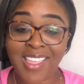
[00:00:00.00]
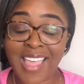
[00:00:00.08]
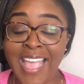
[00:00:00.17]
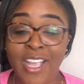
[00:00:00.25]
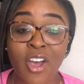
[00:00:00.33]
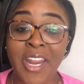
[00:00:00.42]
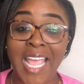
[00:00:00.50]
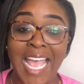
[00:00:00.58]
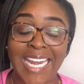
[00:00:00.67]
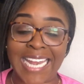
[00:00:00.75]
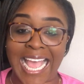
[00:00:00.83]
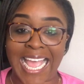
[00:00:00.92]
I got it
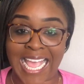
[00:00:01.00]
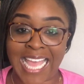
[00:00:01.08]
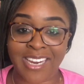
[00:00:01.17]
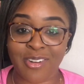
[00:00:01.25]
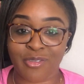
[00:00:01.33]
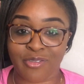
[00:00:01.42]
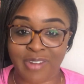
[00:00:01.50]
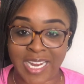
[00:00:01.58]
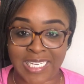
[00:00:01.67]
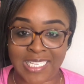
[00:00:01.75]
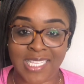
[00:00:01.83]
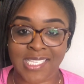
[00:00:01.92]
and I hadn't
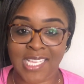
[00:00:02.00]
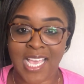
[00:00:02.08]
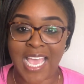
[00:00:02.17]
read it,